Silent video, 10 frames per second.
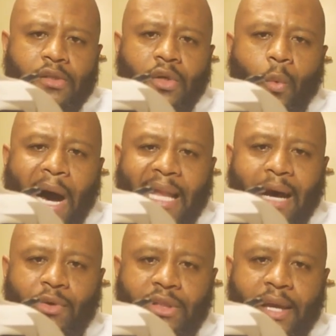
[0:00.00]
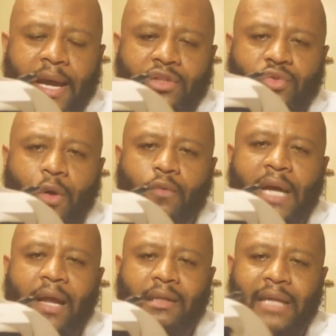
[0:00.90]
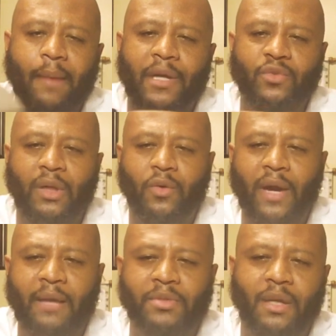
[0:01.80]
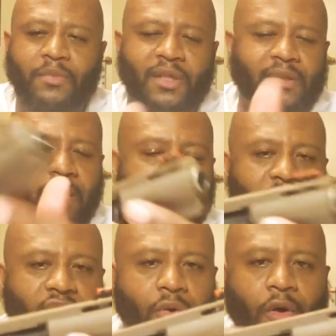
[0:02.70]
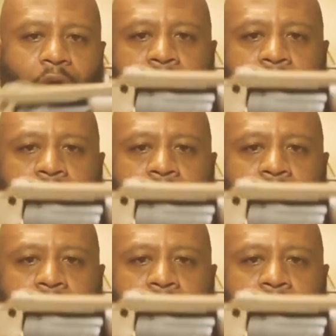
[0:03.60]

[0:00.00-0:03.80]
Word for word: So while I was there, I drove down. I was like, I might as well grab something since I'm in the store.